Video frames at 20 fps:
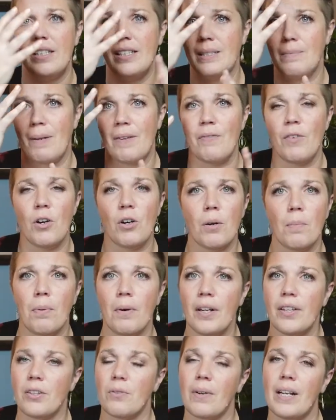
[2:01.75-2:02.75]
is my focal
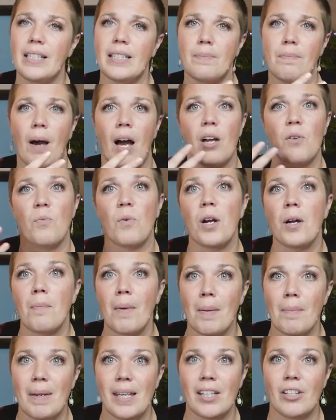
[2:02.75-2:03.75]
point in the right spot, and where am
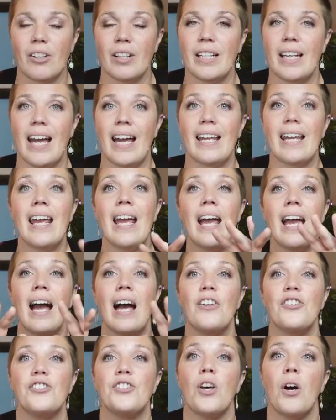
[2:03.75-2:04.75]
I metering at?
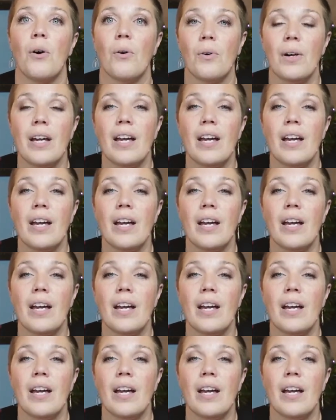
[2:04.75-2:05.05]
So,